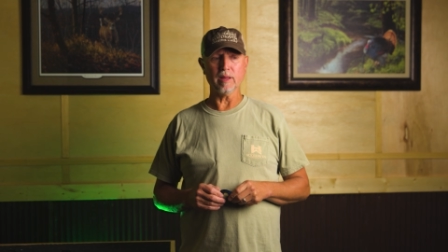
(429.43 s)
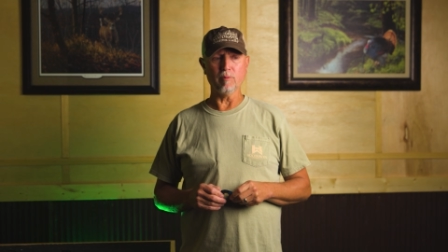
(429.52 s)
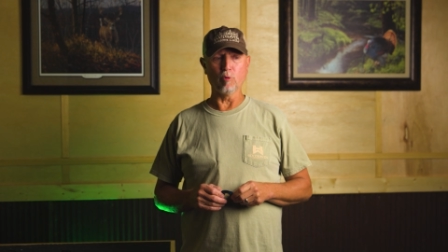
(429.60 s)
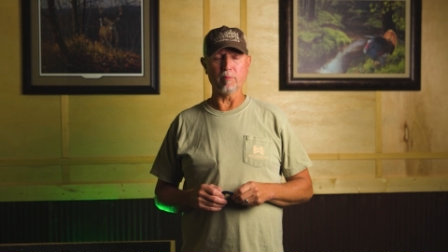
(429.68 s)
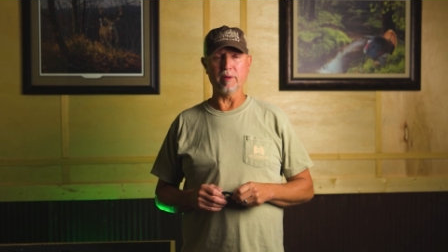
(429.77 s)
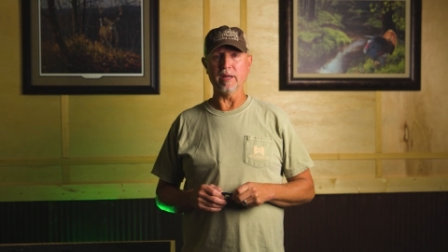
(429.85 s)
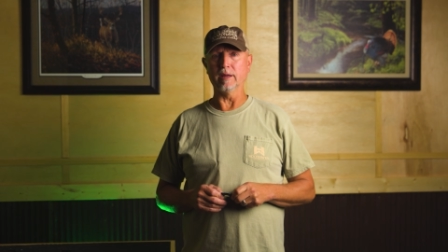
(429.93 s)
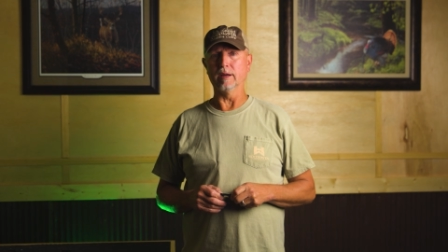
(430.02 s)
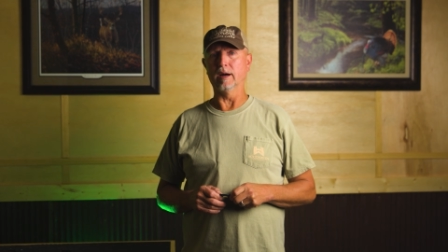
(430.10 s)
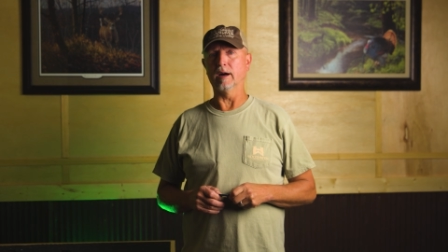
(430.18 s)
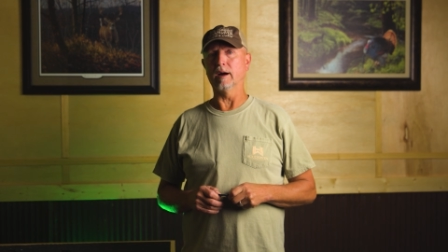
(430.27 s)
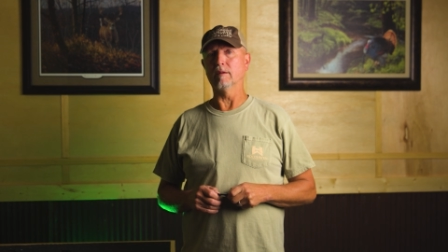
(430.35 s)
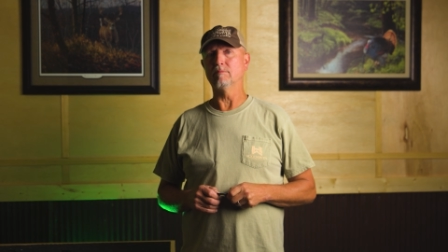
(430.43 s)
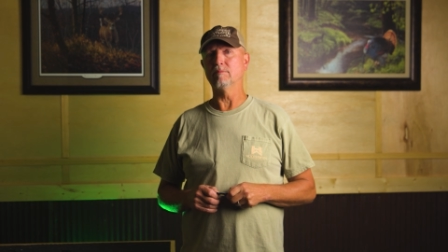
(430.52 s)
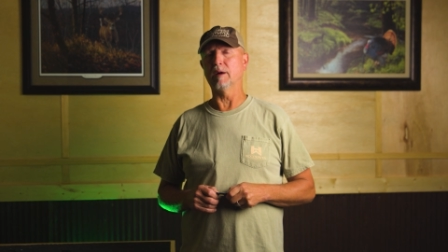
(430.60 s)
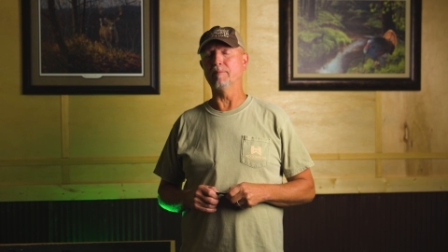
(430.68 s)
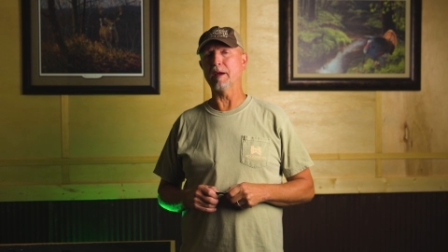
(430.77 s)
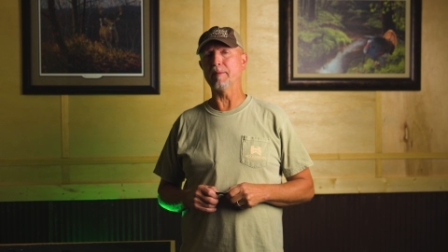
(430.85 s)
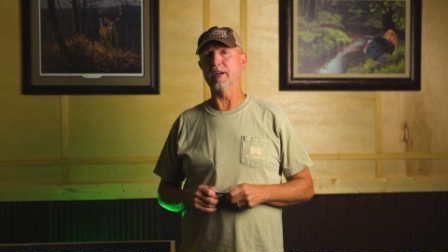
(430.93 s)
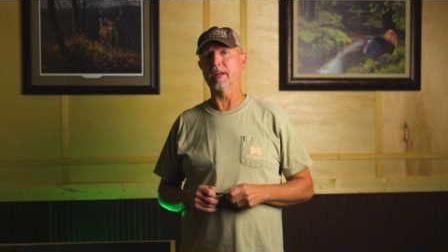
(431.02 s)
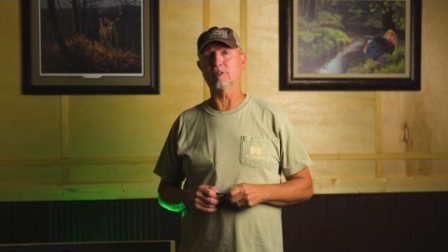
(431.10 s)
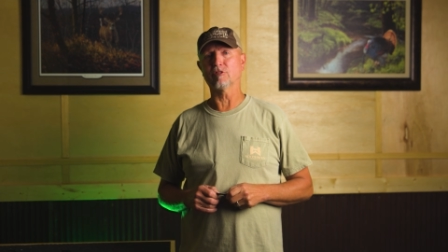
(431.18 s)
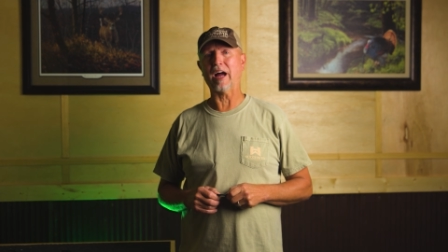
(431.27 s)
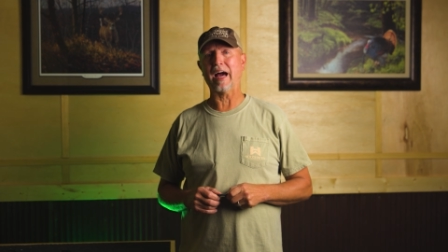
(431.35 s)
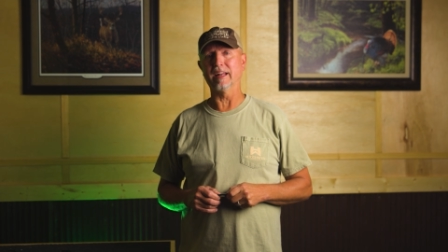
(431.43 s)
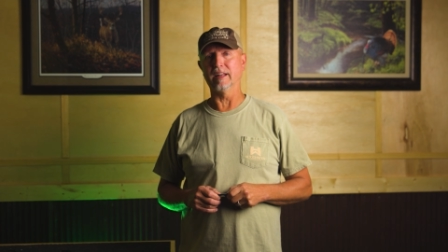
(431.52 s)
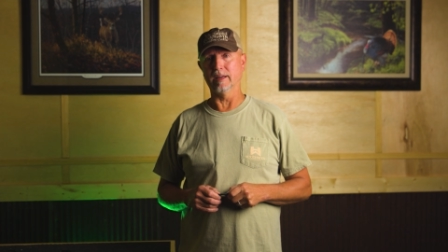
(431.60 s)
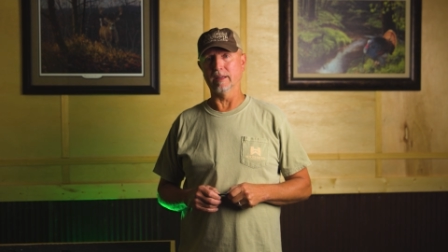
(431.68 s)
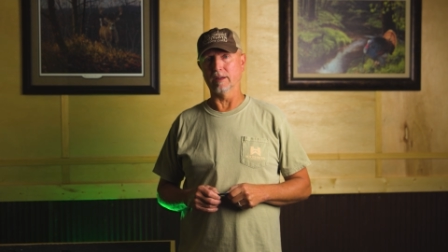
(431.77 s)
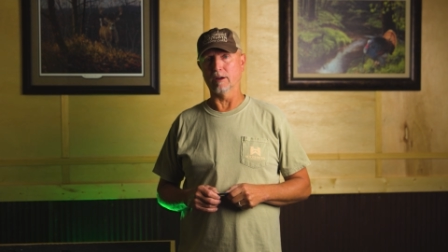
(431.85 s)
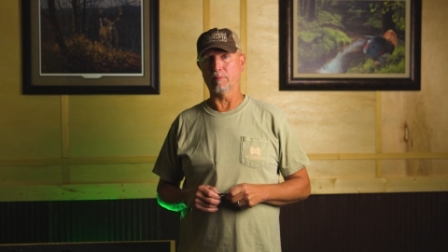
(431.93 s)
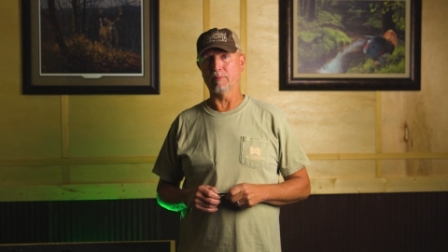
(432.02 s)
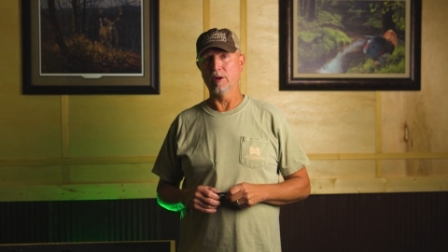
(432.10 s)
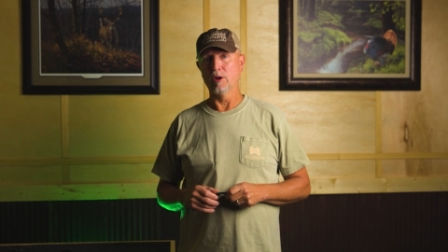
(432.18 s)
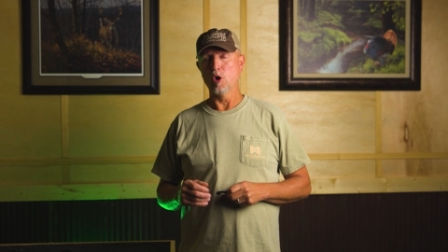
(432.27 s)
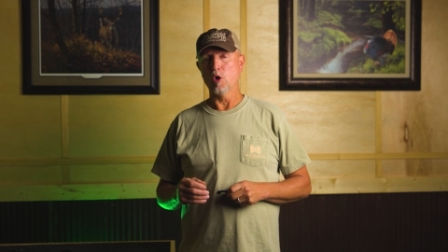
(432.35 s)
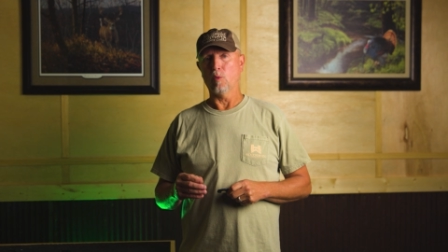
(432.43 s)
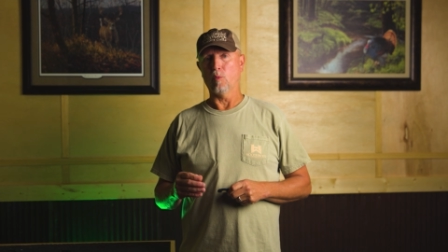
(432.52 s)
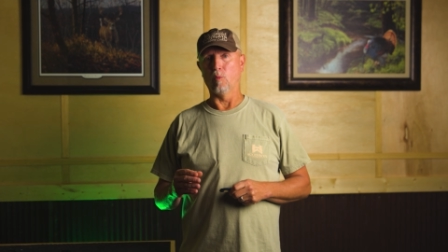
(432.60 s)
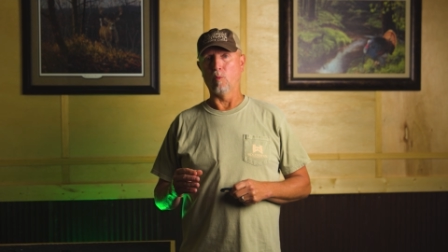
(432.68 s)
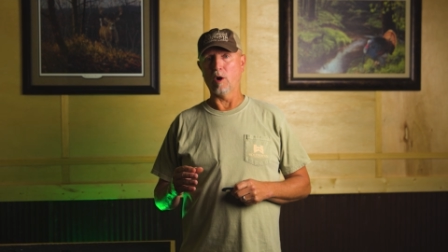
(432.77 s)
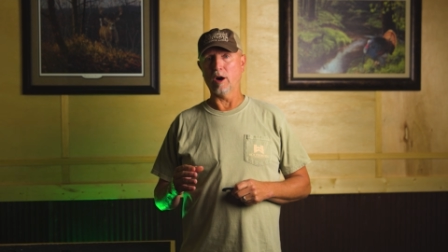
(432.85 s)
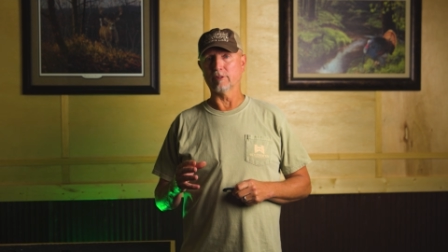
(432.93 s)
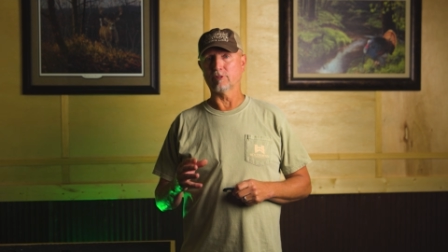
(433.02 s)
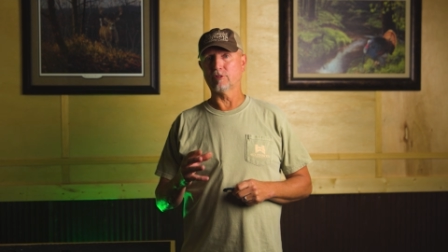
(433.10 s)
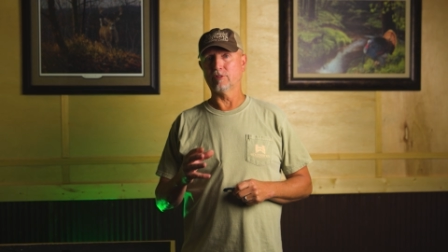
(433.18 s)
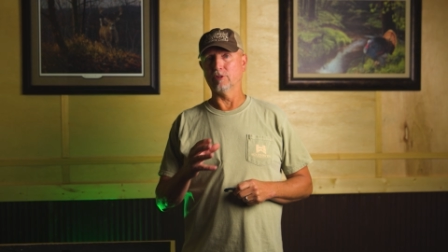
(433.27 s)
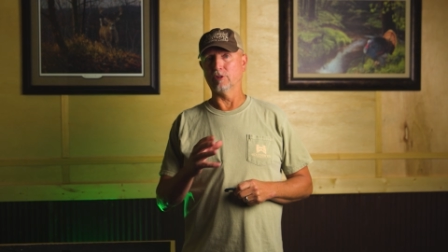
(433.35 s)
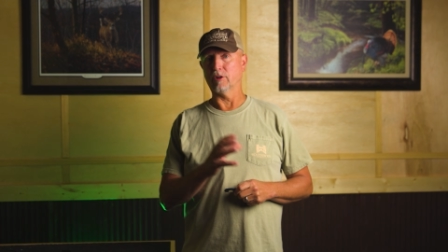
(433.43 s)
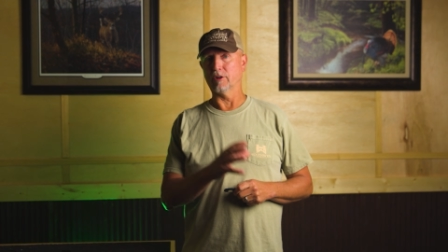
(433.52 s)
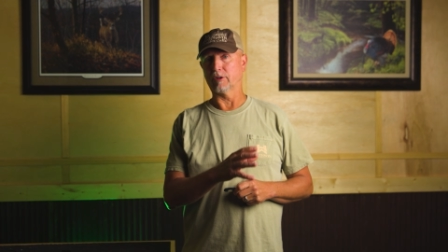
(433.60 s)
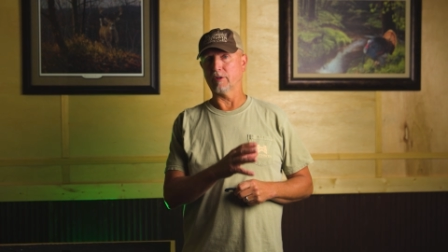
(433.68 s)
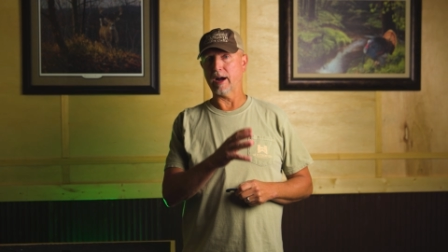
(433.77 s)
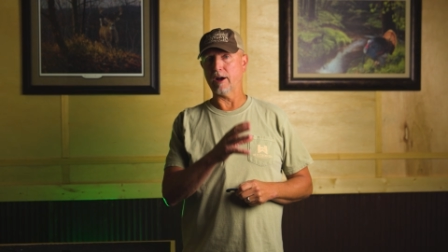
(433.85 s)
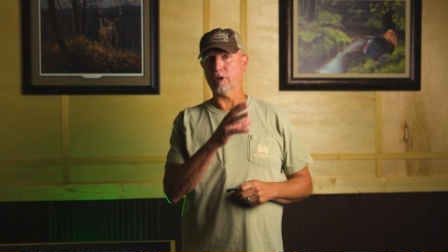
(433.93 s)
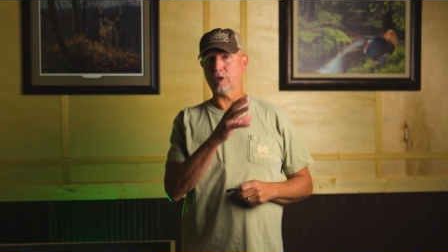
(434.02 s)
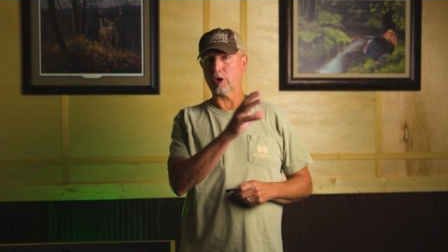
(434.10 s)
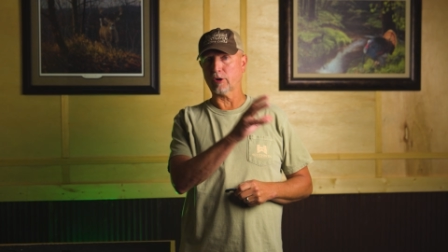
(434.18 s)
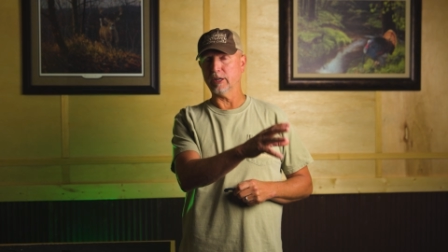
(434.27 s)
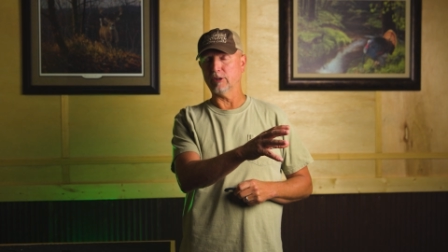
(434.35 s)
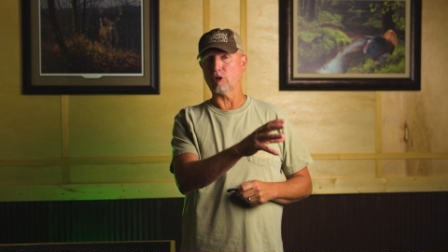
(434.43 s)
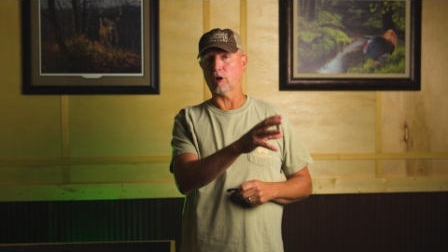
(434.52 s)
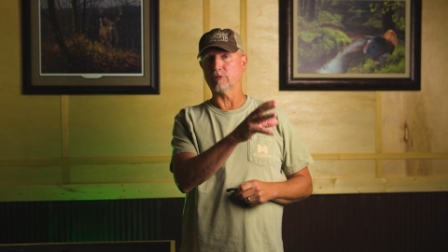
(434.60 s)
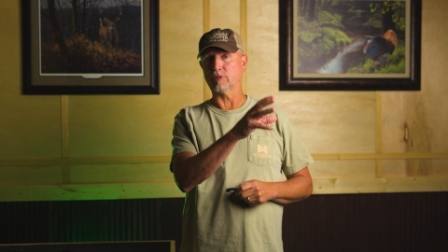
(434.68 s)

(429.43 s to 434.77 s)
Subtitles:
maybe an excited hen yelp. Once you're on the ground, a turkey starts